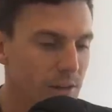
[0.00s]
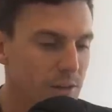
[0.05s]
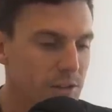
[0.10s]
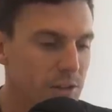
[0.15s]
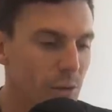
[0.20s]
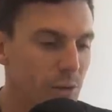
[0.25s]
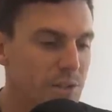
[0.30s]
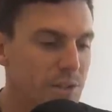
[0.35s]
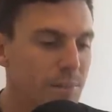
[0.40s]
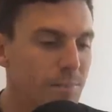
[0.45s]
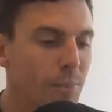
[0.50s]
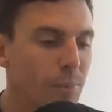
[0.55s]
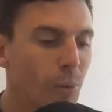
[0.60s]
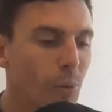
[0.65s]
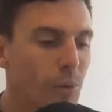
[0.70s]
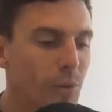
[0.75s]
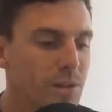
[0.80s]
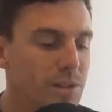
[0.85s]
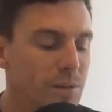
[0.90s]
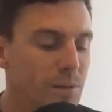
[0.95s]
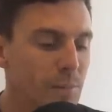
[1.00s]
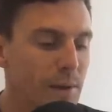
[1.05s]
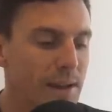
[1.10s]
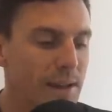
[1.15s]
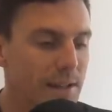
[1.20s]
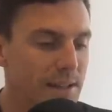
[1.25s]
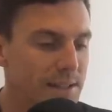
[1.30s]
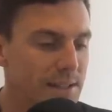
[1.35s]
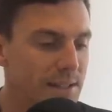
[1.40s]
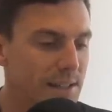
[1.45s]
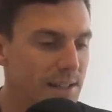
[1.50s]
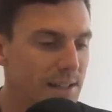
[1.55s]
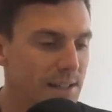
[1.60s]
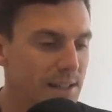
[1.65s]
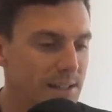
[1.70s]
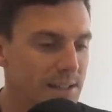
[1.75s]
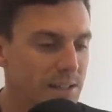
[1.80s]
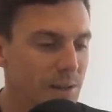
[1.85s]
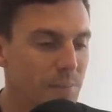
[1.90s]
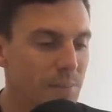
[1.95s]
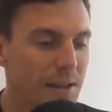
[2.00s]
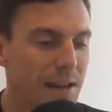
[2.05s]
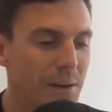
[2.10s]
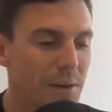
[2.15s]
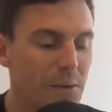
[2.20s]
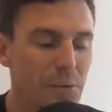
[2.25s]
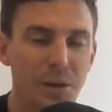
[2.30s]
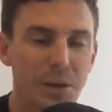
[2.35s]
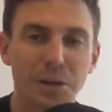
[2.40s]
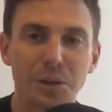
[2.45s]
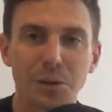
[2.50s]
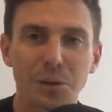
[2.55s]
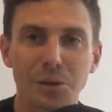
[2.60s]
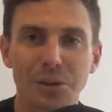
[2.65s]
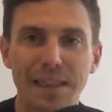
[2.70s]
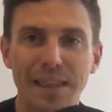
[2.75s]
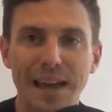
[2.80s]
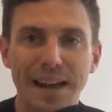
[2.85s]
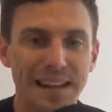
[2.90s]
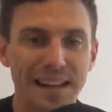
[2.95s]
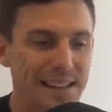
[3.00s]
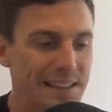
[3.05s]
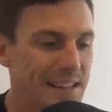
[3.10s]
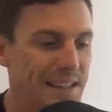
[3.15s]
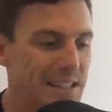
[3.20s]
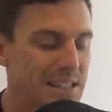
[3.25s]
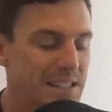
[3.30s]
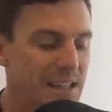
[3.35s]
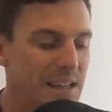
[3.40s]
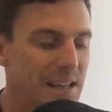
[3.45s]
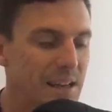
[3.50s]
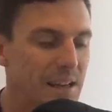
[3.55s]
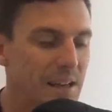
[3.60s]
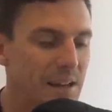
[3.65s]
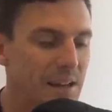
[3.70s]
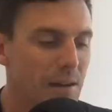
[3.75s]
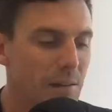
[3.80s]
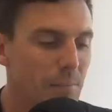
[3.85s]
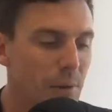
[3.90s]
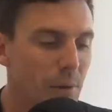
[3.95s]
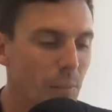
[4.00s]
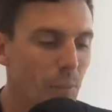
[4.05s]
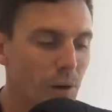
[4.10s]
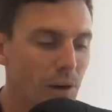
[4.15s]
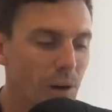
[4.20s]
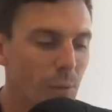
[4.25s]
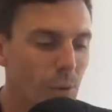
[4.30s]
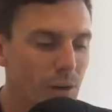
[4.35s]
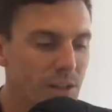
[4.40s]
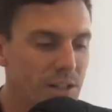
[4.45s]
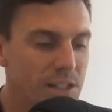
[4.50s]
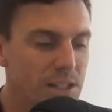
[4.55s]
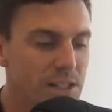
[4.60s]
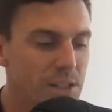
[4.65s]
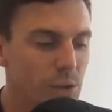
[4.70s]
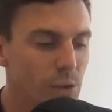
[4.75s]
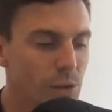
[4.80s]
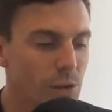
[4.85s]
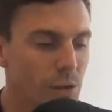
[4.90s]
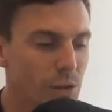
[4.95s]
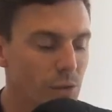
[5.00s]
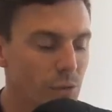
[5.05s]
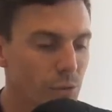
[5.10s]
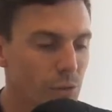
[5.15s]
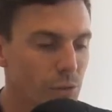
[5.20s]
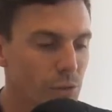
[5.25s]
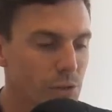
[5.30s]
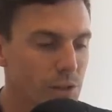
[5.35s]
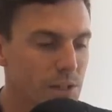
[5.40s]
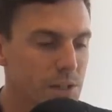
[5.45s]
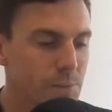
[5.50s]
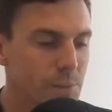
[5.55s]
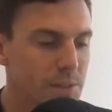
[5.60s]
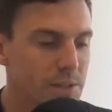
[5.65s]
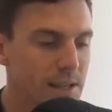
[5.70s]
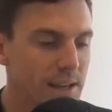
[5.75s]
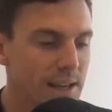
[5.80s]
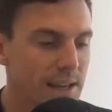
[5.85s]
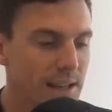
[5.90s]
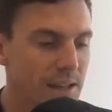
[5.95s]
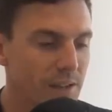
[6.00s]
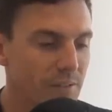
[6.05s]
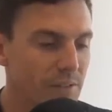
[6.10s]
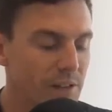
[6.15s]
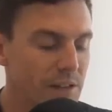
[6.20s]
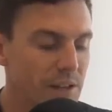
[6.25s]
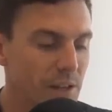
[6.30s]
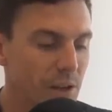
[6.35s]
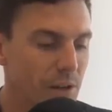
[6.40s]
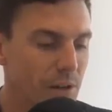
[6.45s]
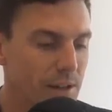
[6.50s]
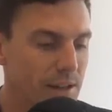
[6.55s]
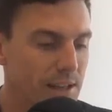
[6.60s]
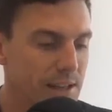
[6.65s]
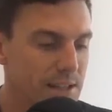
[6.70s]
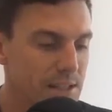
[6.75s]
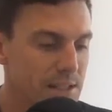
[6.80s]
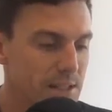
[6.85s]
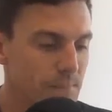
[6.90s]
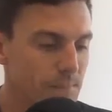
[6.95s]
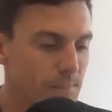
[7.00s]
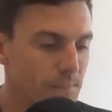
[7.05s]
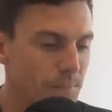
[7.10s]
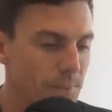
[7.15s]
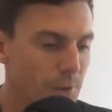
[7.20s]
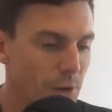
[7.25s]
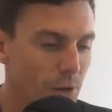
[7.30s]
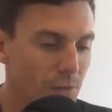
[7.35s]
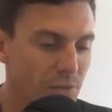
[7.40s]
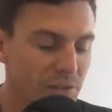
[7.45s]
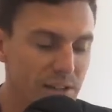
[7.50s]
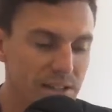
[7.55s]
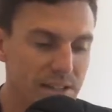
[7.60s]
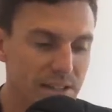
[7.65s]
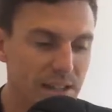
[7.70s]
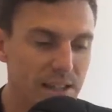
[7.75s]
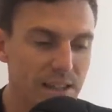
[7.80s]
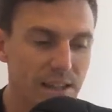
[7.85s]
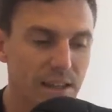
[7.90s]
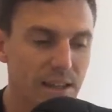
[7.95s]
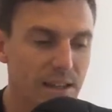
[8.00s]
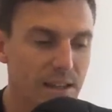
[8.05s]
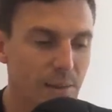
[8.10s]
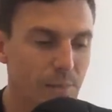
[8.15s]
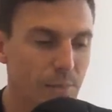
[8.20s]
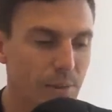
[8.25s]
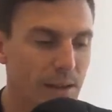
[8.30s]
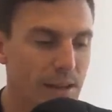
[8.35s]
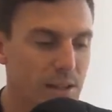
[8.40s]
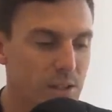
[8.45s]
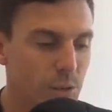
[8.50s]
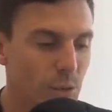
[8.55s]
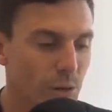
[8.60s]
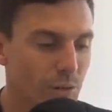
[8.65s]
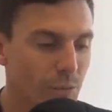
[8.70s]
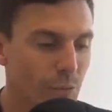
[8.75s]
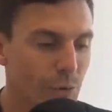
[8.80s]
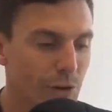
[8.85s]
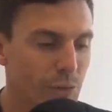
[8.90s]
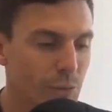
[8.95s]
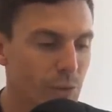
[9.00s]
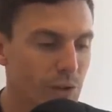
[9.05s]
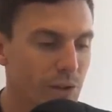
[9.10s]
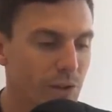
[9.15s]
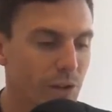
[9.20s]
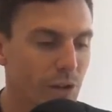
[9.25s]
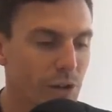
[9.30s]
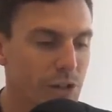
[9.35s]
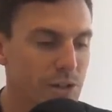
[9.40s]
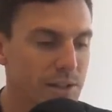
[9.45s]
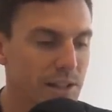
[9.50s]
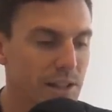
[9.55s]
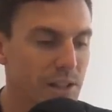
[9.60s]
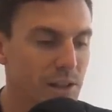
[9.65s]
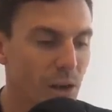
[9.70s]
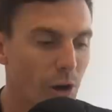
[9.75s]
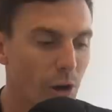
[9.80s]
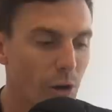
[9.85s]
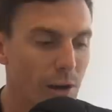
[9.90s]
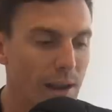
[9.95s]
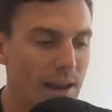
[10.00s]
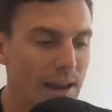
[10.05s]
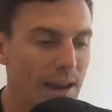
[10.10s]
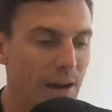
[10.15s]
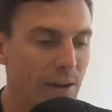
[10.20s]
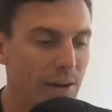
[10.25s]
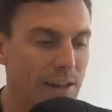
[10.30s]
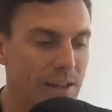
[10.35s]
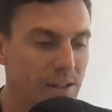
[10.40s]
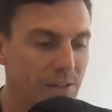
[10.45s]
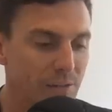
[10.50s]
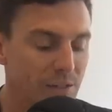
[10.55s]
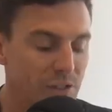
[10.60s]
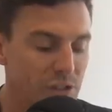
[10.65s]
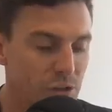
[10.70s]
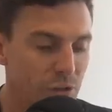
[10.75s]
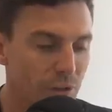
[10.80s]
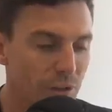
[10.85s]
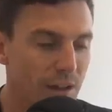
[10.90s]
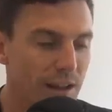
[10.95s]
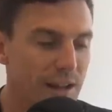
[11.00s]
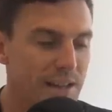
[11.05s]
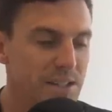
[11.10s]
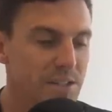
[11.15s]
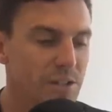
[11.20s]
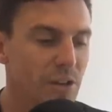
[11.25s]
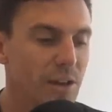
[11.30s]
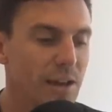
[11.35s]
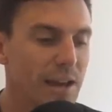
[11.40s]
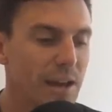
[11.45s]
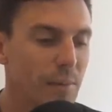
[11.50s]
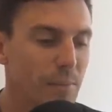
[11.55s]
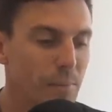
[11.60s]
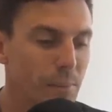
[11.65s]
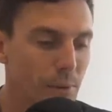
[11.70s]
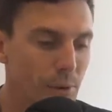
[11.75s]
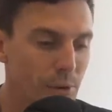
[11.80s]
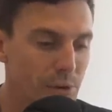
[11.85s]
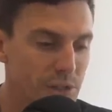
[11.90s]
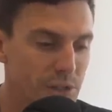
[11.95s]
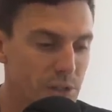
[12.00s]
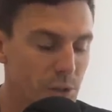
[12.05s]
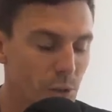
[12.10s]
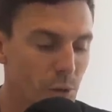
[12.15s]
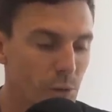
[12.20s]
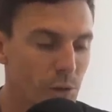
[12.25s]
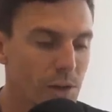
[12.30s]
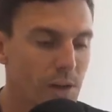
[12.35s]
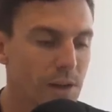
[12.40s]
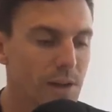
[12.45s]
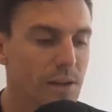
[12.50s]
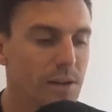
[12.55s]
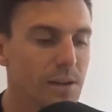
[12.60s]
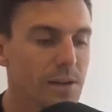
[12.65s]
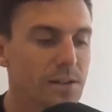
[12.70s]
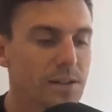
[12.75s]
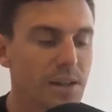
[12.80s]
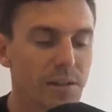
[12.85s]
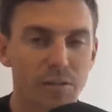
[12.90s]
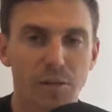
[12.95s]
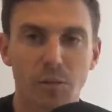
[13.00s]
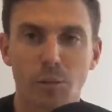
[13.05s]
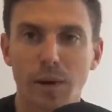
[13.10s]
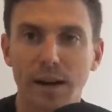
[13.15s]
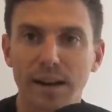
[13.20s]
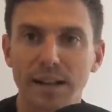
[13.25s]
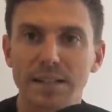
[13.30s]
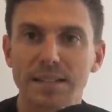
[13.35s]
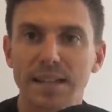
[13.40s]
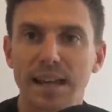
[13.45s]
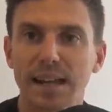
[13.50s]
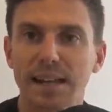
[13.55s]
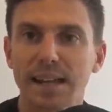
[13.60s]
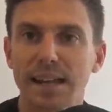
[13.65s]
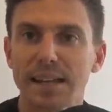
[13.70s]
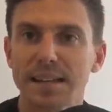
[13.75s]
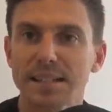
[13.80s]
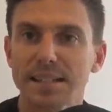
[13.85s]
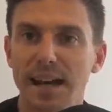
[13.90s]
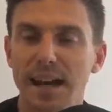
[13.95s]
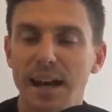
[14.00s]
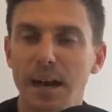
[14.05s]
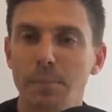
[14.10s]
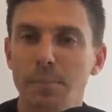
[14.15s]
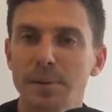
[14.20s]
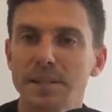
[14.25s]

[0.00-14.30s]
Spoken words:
So it's important to me to be able to include that in this. But what I wanted to do through this particular video is, obviously, the players who I've worked with closely know how individualized, know how personal different running techniques are.